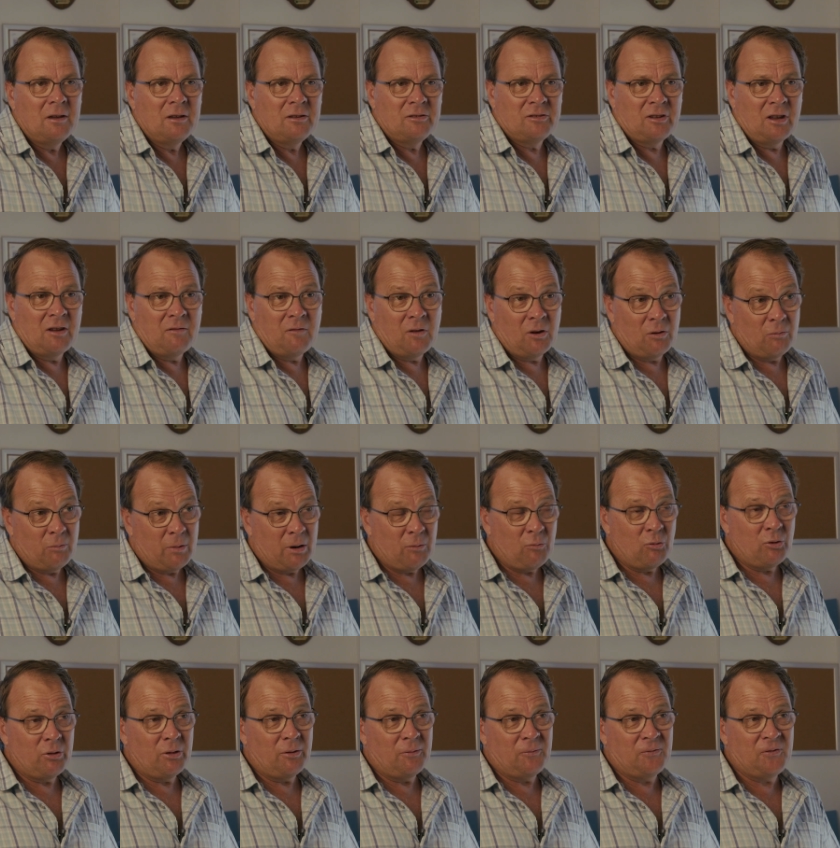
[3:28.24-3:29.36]
So you've got to remember,
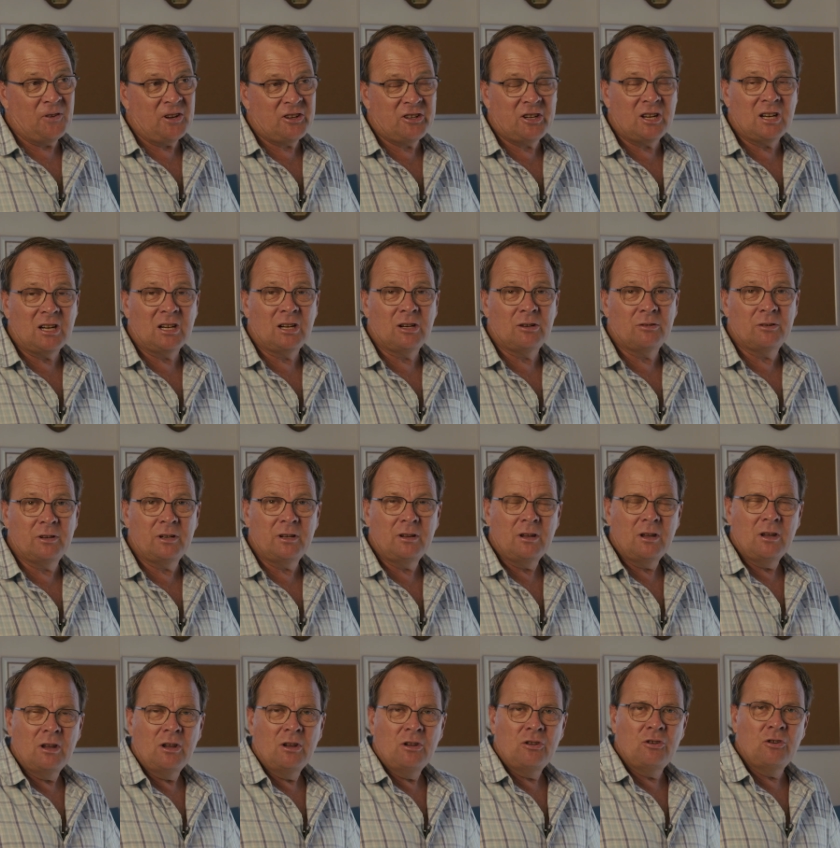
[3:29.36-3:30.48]
with a fishing lure,
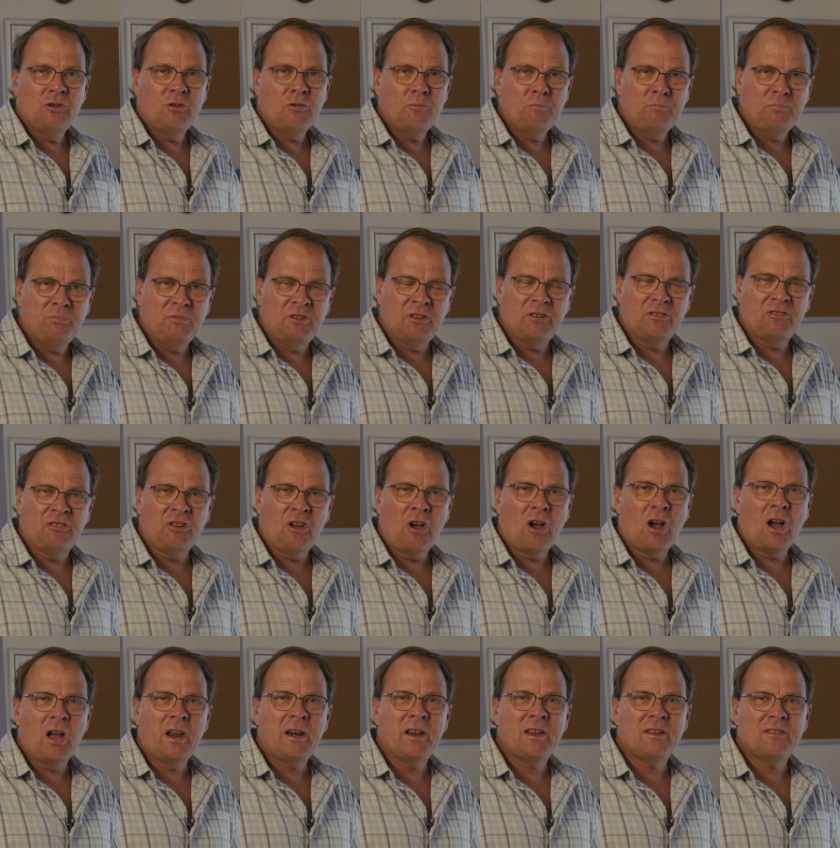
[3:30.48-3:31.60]
you're
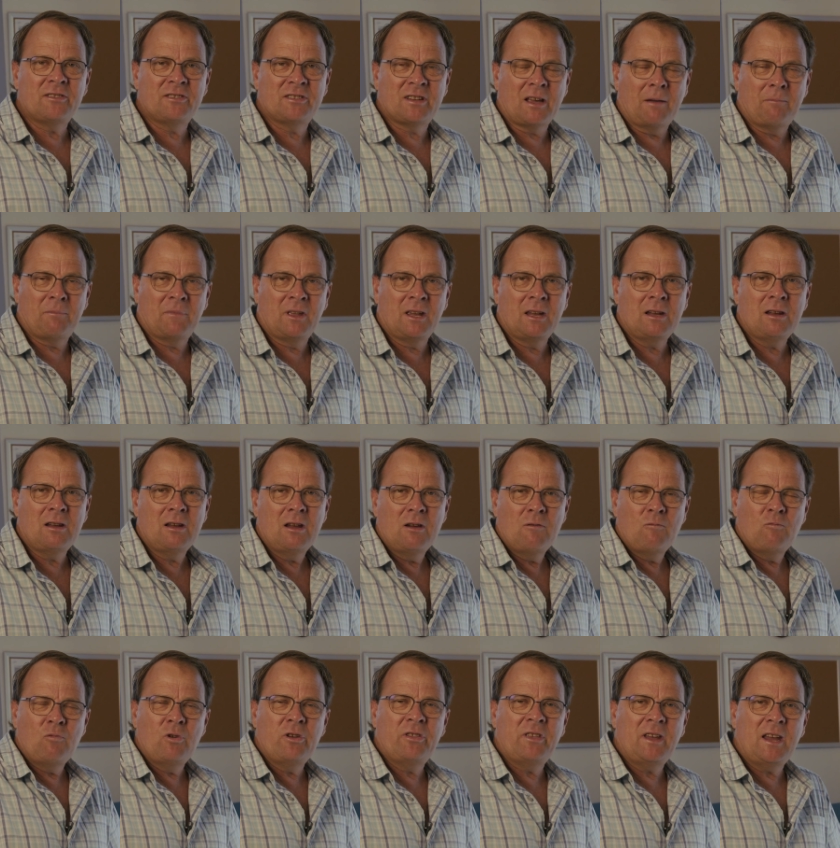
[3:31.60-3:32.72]
designing something
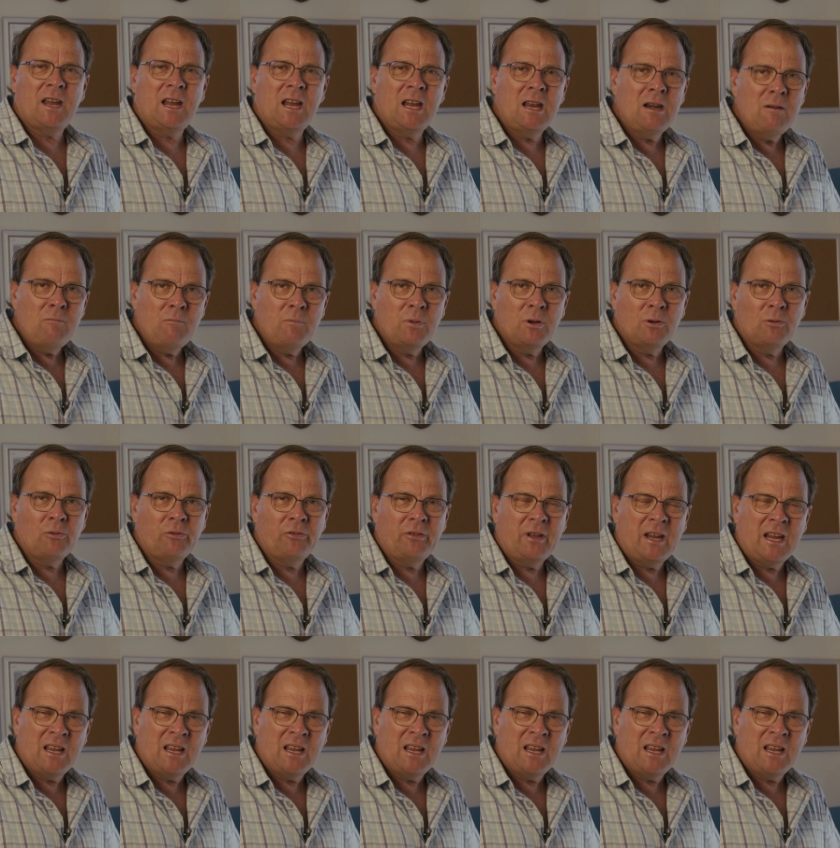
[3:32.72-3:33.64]
with inbuilt